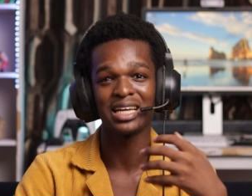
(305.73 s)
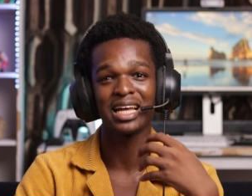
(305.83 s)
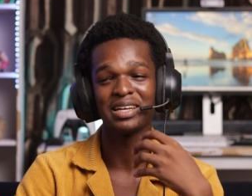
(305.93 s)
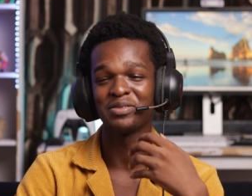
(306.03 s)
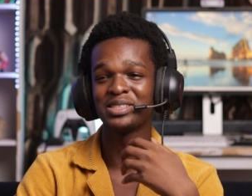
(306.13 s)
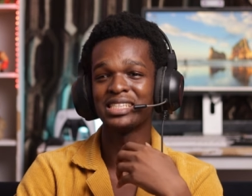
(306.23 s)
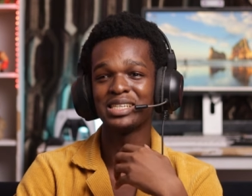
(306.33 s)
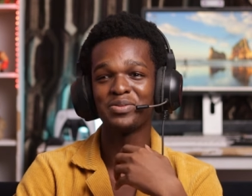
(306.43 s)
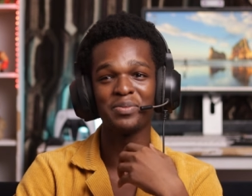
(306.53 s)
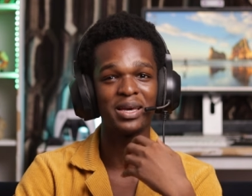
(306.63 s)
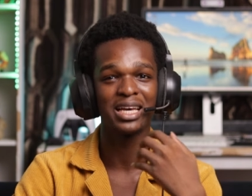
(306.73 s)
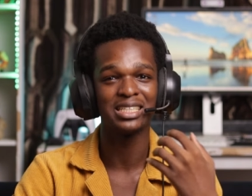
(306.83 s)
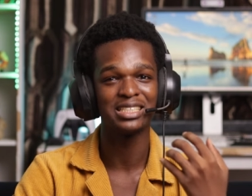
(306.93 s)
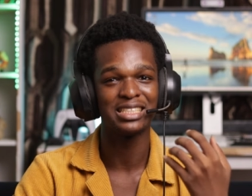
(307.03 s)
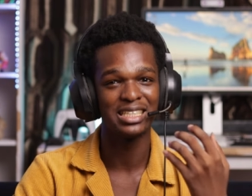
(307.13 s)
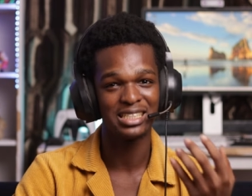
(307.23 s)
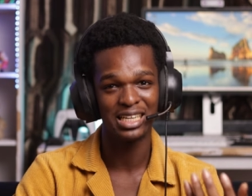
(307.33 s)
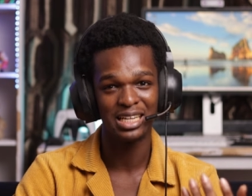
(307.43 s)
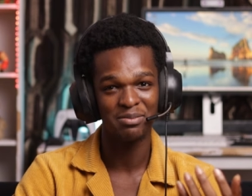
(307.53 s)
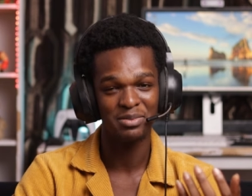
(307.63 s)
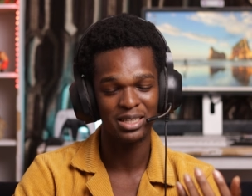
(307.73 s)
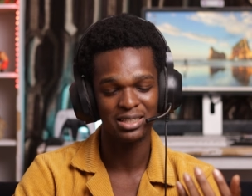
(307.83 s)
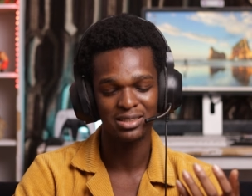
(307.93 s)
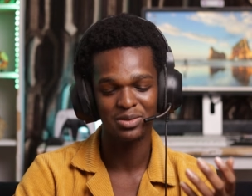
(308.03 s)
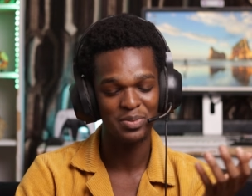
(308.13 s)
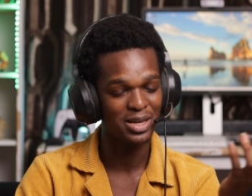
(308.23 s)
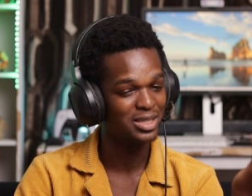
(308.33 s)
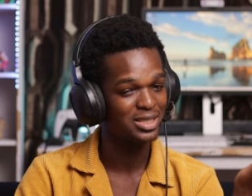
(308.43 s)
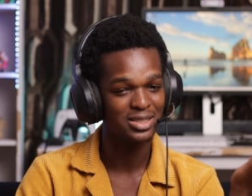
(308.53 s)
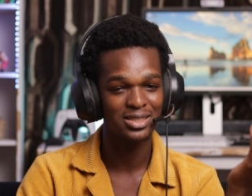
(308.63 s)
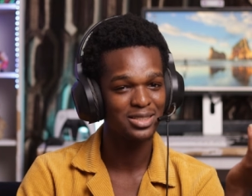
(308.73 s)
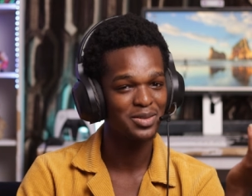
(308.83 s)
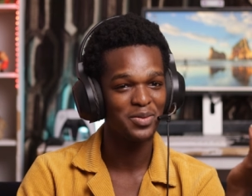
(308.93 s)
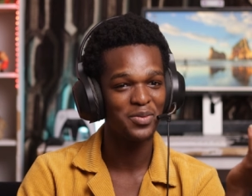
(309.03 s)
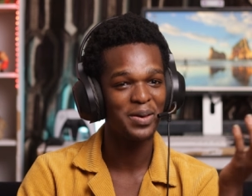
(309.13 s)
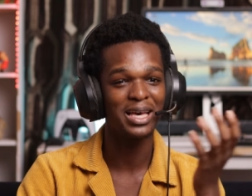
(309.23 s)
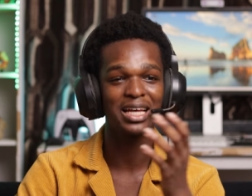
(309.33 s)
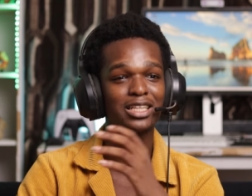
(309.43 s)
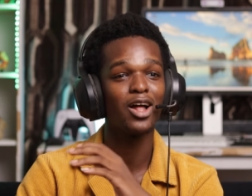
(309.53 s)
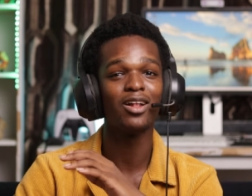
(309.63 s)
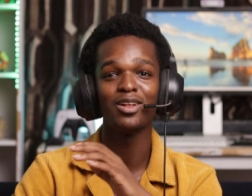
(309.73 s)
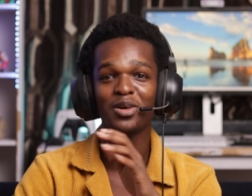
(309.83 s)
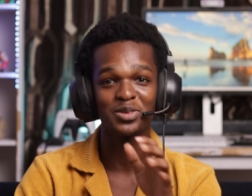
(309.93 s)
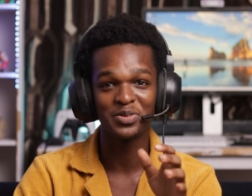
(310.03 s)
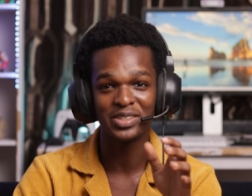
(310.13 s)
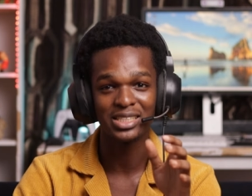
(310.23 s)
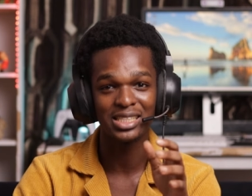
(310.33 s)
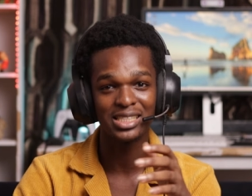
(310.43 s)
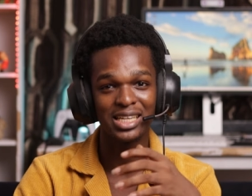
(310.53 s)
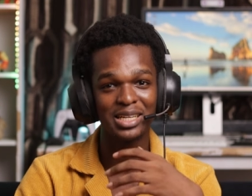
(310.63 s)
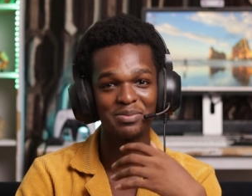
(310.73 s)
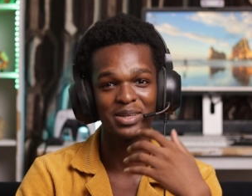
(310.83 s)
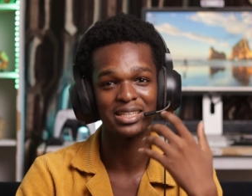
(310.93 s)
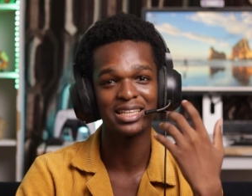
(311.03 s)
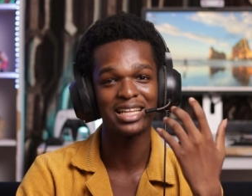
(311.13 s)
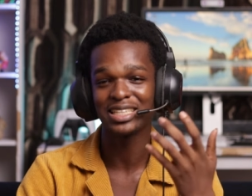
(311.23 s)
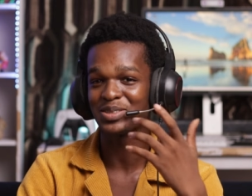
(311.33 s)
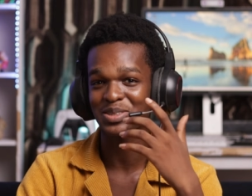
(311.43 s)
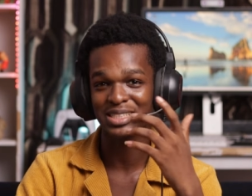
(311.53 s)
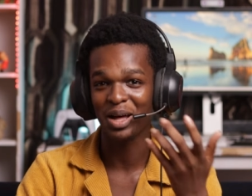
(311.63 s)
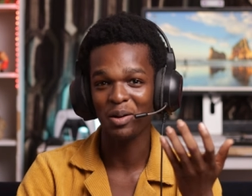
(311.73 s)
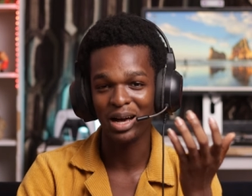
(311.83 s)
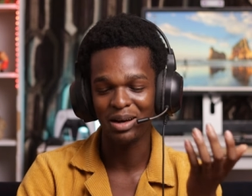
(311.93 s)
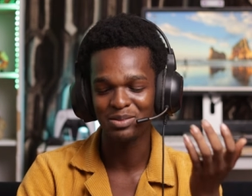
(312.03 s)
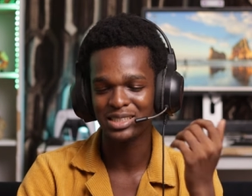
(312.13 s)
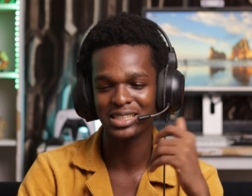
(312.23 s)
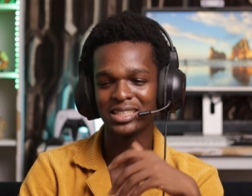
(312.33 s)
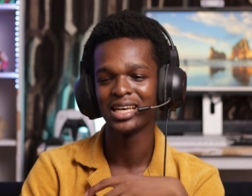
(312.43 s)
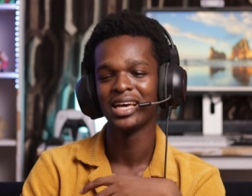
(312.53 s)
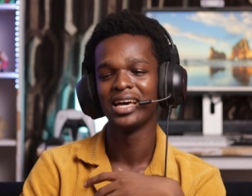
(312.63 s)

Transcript: And I even think women get it easier than men, to be honest. Women get a lot of things easier than men. Let's not start counting.